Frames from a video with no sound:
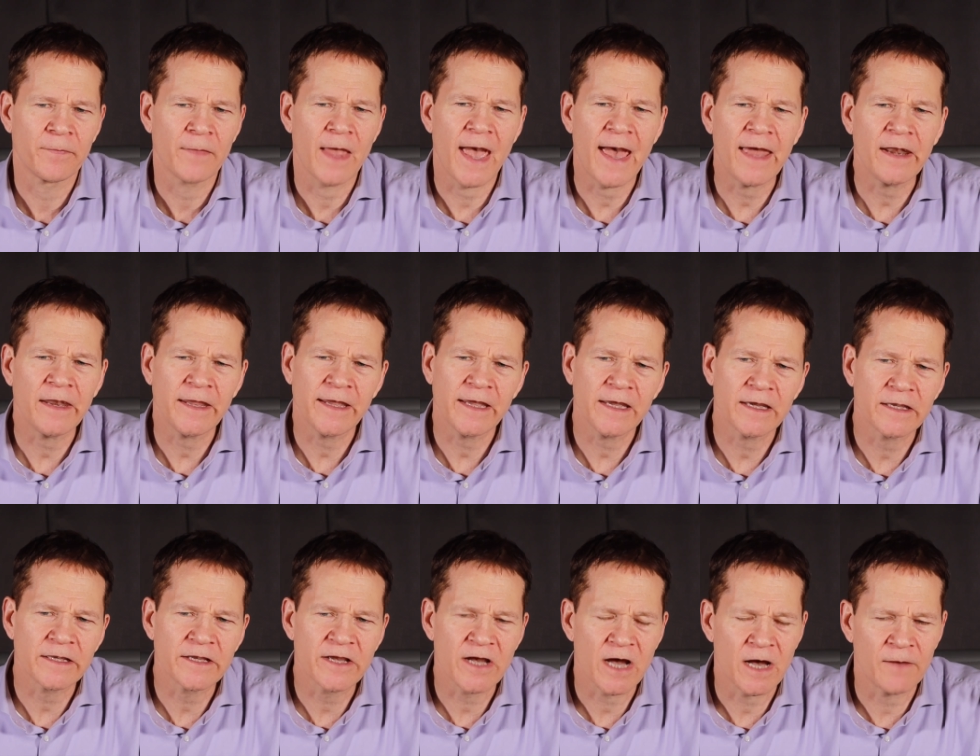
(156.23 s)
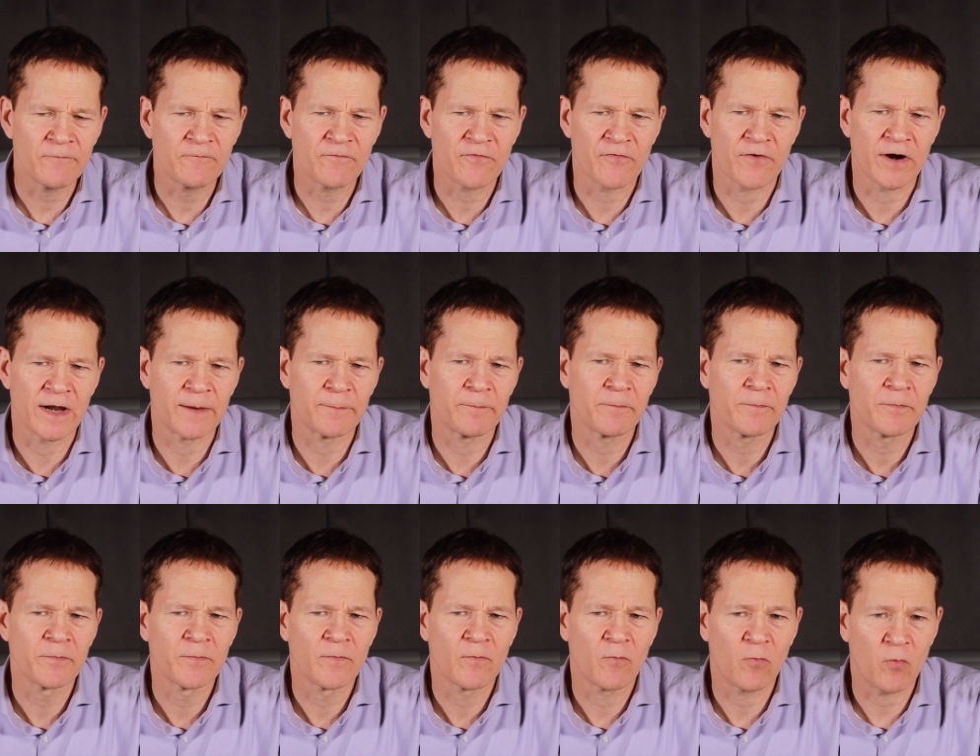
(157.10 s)
and he had come
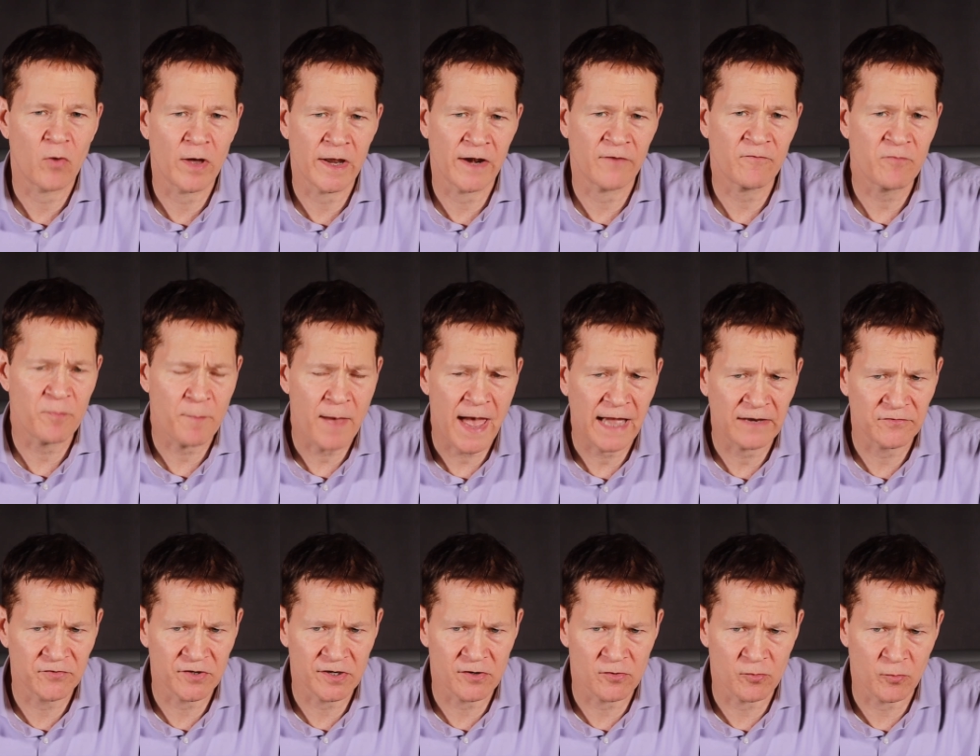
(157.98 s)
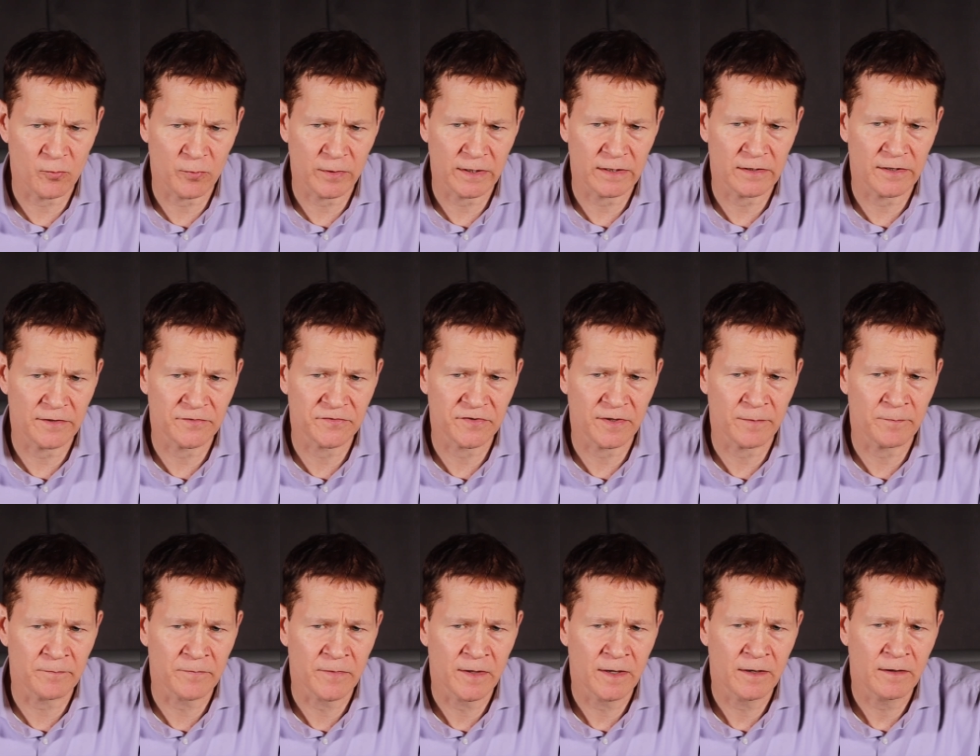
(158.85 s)
from one of magical
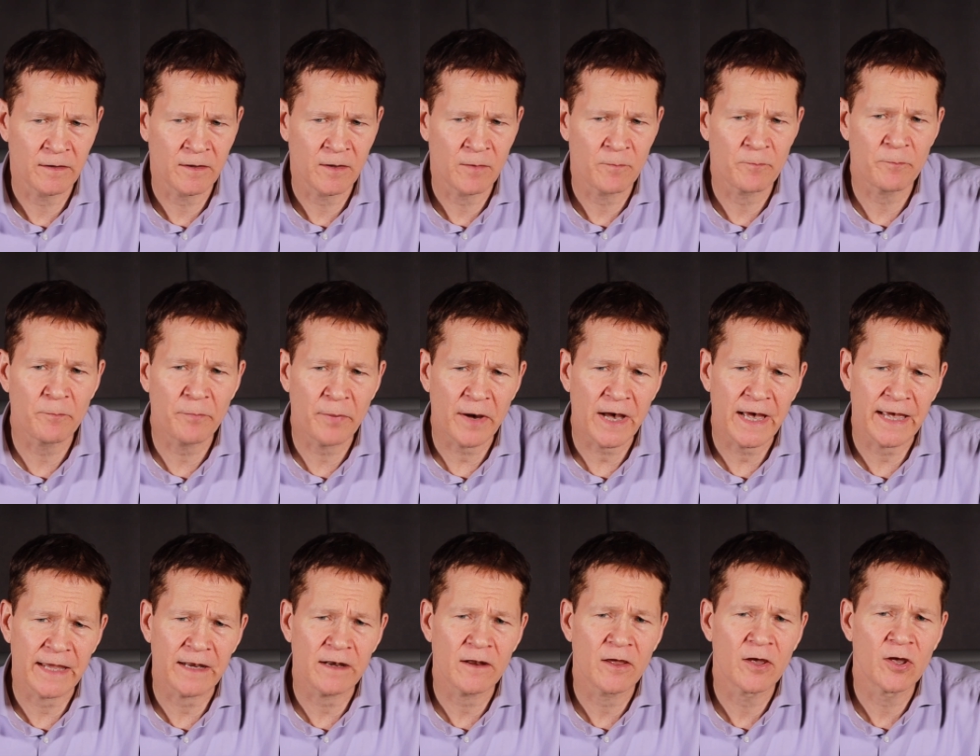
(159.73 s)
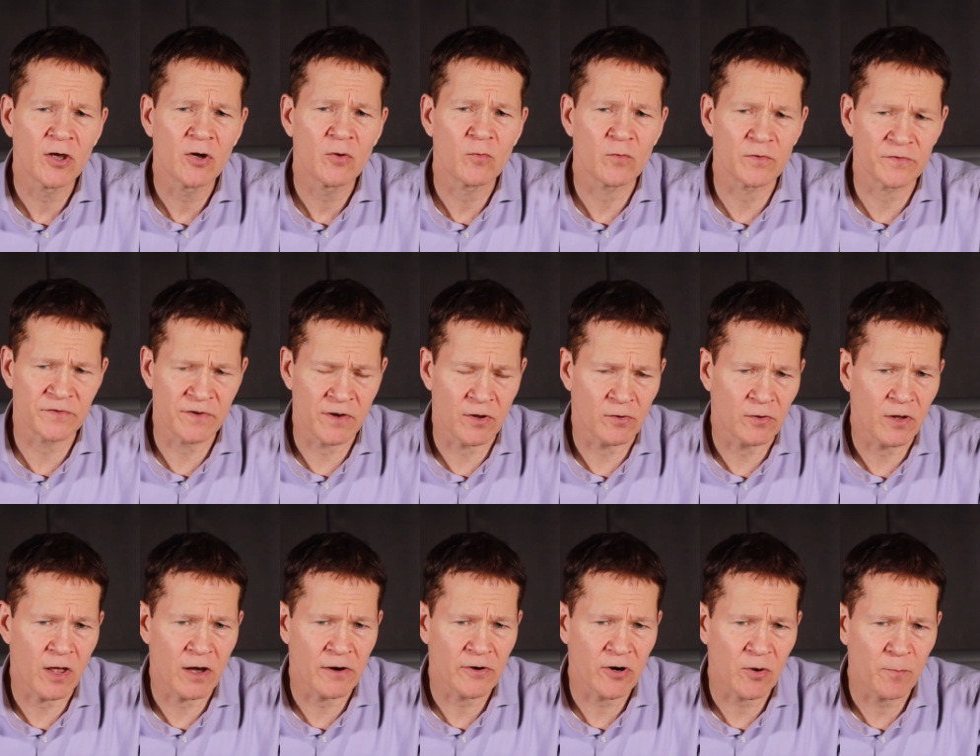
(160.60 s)
realism, but was no
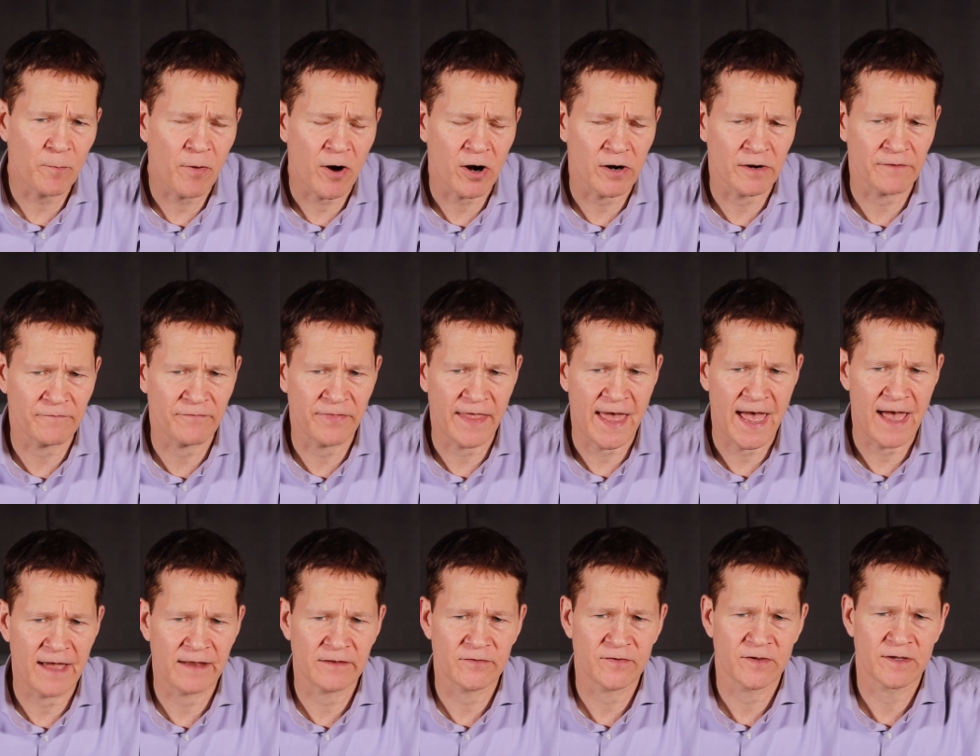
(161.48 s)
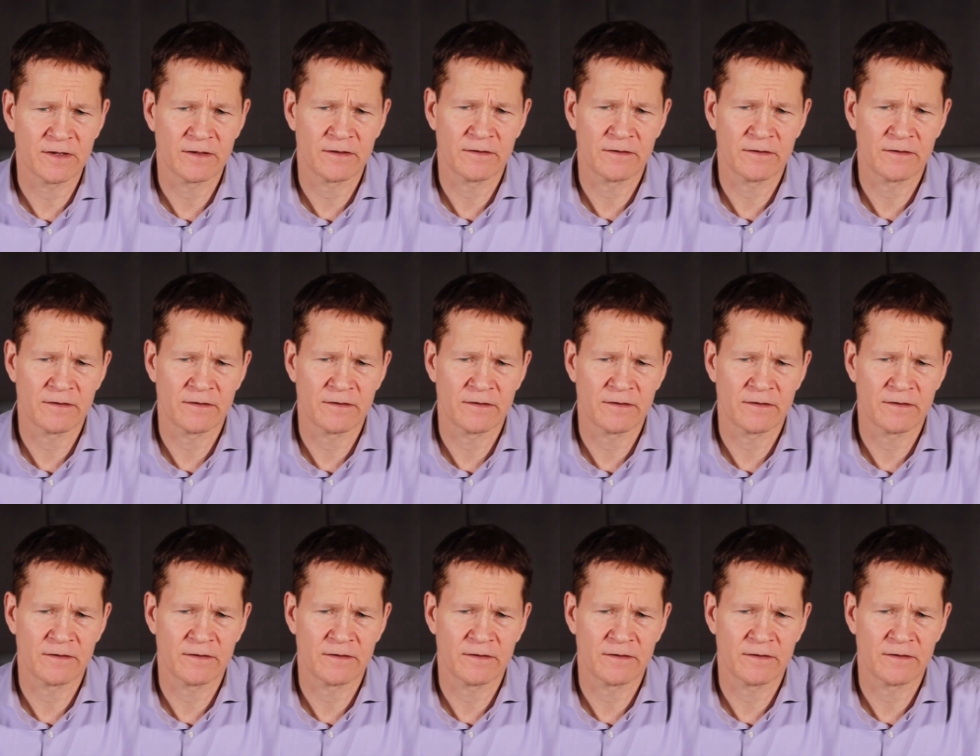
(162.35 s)
longer part of that.